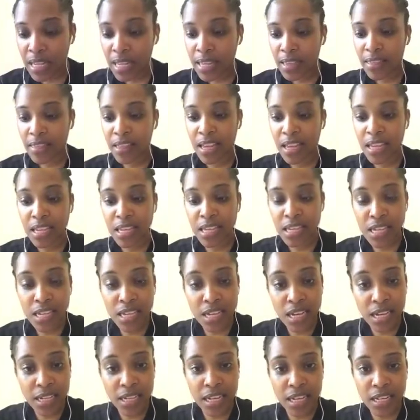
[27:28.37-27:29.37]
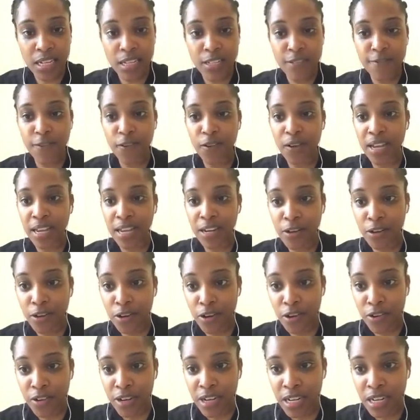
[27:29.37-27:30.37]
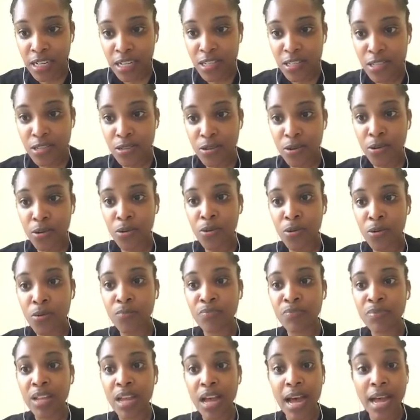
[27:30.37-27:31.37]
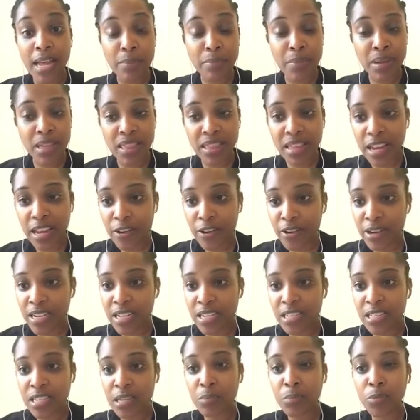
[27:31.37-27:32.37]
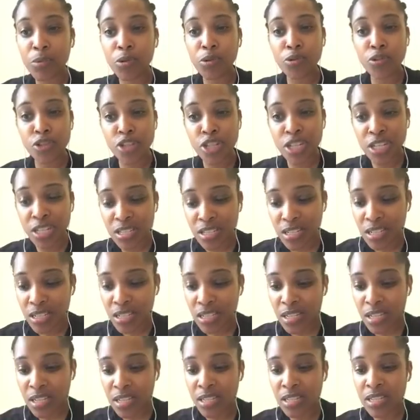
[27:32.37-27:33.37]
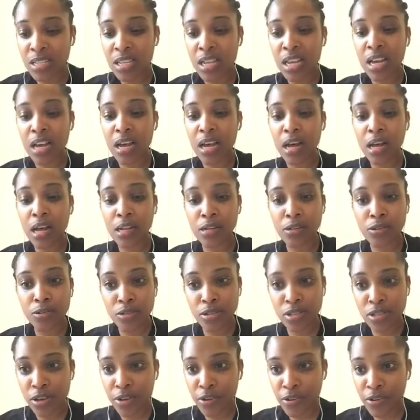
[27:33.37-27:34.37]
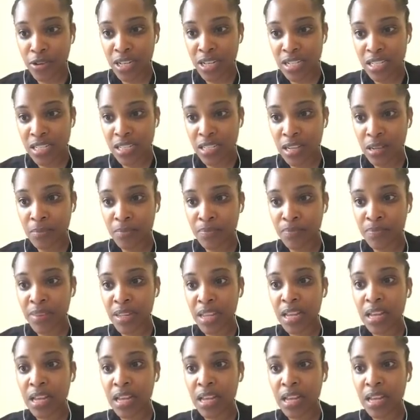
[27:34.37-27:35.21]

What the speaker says: The E again is for endocrine, so hyperthyroidism, Cushing's disease, aldosteronism.